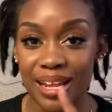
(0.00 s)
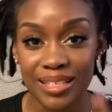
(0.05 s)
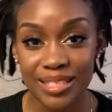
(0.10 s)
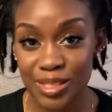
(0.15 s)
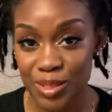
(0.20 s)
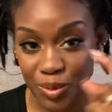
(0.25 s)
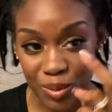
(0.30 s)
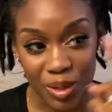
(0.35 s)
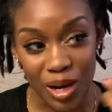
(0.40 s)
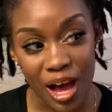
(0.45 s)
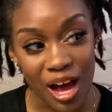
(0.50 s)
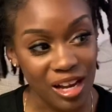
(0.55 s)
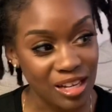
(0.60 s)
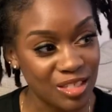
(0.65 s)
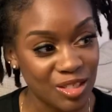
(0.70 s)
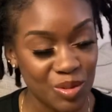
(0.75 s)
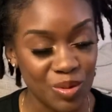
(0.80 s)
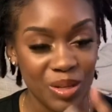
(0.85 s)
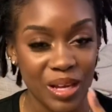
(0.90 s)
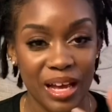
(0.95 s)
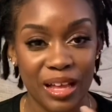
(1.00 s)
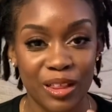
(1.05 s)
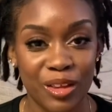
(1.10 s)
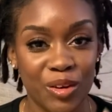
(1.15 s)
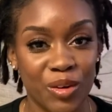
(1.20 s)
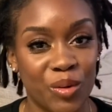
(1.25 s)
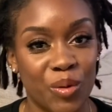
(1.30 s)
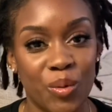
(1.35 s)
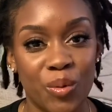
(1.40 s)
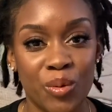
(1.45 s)
two locks
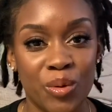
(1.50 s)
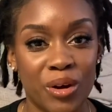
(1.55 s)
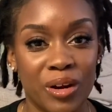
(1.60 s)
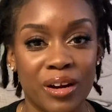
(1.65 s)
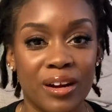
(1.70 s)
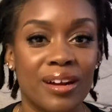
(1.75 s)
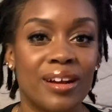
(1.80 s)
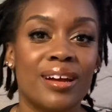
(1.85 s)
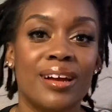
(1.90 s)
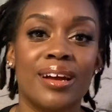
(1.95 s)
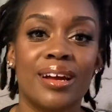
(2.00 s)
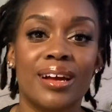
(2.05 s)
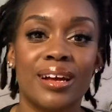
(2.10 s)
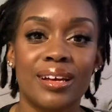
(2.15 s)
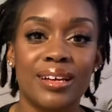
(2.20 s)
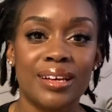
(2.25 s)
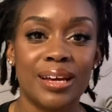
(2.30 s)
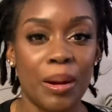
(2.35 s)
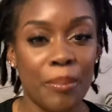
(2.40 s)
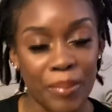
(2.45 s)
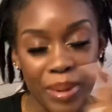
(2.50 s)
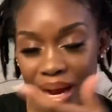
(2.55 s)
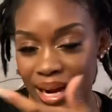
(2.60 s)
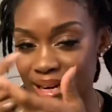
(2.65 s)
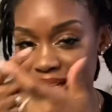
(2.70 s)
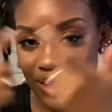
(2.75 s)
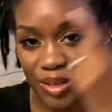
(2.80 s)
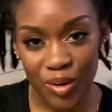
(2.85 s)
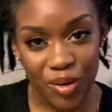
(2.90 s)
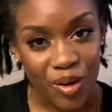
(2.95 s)
together or
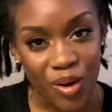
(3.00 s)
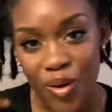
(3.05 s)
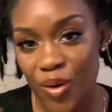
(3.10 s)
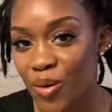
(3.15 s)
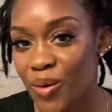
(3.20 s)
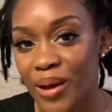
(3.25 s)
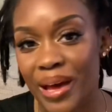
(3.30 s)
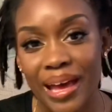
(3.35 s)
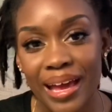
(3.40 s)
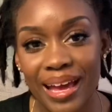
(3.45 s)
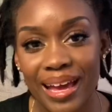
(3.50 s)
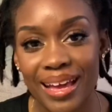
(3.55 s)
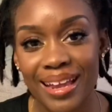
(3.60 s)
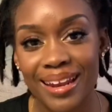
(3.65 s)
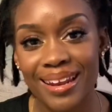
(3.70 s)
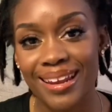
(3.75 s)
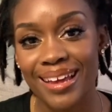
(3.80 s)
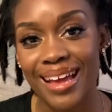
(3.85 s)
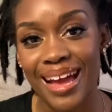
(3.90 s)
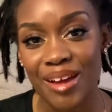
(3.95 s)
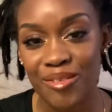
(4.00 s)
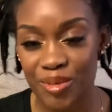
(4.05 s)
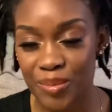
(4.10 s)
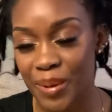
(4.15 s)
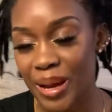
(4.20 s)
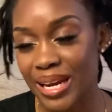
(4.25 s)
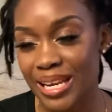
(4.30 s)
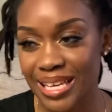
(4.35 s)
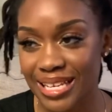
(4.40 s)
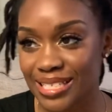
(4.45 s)
combining your whole head.
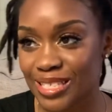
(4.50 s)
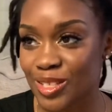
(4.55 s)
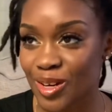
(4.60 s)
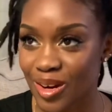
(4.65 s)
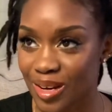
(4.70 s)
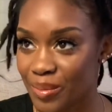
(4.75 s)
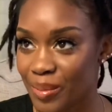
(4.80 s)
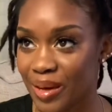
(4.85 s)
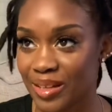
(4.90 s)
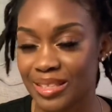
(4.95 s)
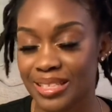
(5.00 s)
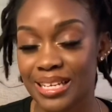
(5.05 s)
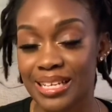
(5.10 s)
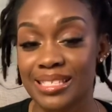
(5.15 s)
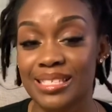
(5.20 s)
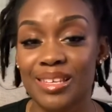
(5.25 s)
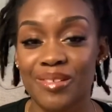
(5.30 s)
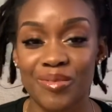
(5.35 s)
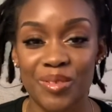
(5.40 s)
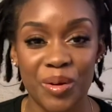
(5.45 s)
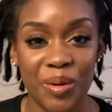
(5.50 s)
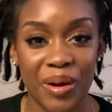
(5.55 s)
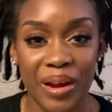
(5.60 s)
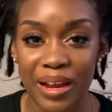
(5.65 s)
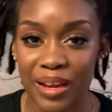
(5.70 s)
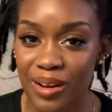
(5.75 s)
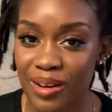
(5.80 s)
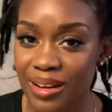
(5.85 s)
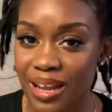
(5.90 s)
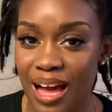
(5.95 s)
Everybody has thought about this if you're in
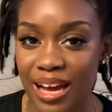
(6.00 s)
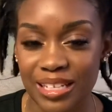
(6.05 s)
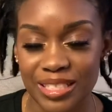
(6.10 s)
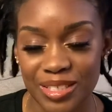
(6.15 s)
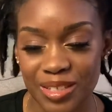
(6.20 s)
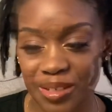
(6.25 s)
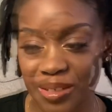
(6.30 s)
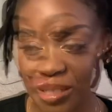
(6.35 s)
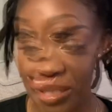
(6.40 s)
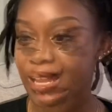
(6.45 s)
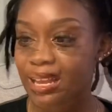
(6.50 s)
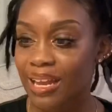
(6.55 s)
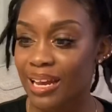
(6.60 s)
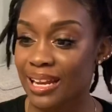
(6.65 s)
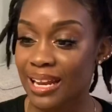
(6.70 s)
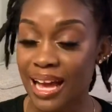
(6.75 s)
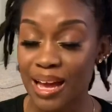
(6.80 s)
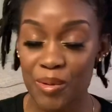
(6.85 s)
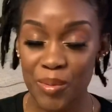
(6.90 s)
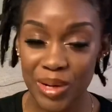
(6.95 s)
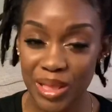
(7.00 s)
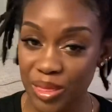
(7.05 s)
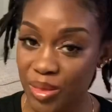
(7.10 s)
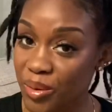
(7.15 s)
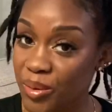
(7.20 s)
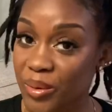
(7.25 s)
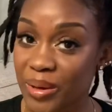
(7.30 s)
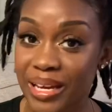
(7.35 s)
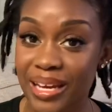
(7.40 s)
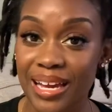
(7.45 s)
your lock journey. And I went
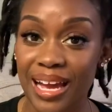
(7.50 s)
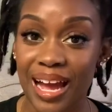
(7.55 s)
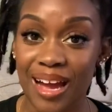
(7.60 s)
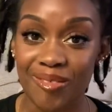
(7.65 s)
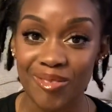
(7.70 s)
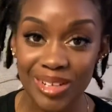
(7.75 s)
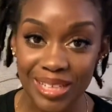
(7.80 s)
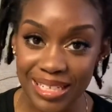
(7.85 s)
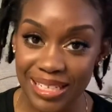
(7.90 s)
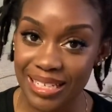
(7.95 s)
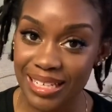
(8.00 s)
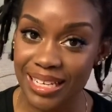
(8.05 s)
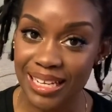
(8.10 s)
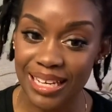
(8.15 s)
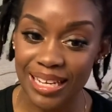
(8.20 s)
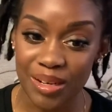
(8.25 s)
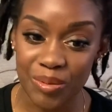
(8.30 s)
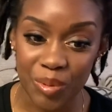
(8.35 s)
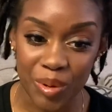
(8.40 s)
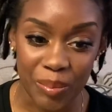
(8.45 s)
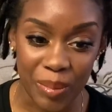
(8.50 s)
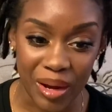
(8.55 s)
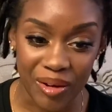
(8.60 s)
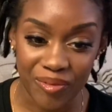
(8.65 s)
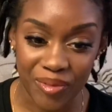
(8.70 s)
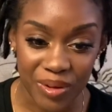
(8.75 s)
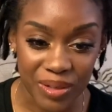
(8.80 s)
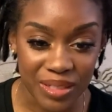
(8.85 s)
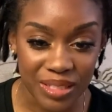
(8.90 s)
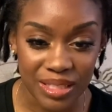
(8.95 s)
through it, I really did, with my
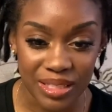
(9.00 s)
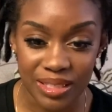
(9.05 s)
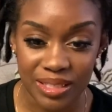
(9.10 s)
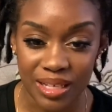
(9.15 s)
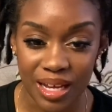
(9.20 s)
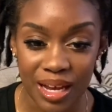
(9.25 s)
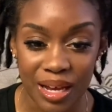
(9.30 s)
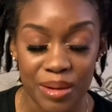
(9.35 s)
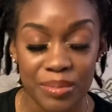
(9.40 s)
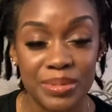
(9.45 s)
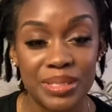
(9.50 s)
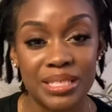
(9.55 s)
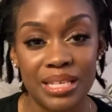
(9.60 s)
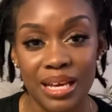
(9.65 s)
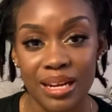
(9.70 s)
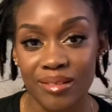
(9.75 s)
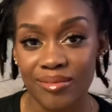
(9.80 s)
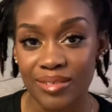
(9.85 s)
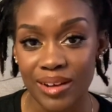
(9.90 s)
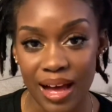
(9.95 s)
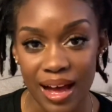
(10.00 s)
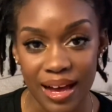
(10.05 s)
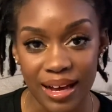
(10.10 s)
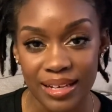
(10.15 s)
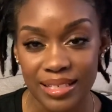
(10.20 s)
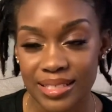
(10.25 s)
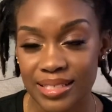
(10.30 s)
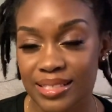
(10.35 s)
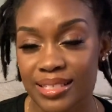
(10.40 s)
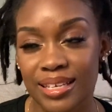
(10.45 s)
first set of
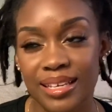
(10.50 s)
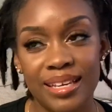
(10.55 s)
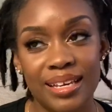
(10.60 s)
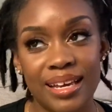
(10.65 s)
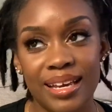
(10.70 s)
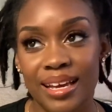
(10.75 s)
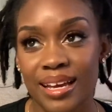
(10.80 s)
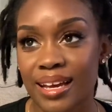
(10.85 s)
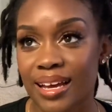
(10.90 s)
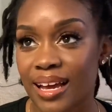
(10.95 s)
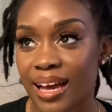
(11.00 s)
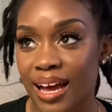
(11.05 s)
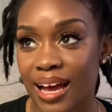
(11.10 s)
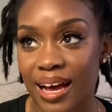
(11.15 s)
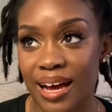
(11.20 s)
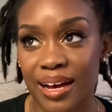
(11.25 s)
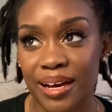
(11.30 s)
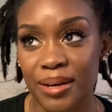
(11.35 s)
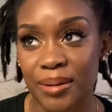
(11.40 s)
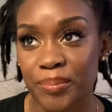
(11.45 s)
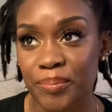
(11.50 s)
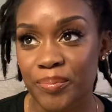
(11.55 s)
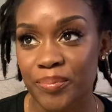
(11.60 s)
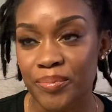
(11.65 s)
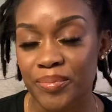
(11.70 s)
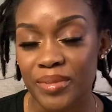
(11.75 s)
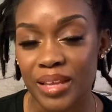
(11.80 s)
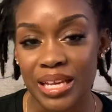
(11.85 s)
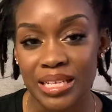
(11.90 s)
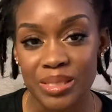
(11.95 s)
locks.
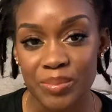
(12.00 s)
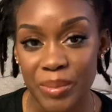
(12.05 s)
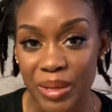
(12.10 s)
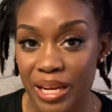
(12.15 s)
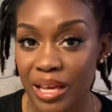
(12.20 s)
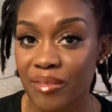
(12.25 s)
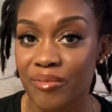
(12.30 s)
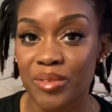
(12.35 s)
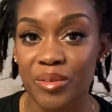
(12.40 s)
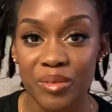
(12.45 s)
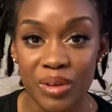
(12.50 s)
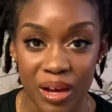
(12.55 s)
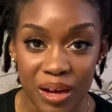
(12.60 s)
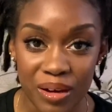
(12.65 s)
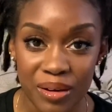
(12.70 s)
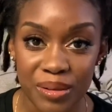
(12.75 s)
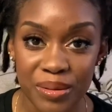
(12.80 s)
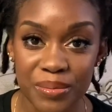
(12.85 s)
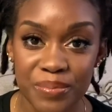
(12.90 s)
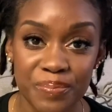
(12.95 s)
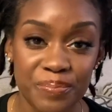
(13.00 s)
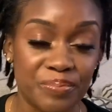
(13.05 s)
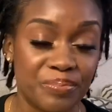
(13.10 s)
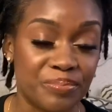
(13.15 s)
As many of you know,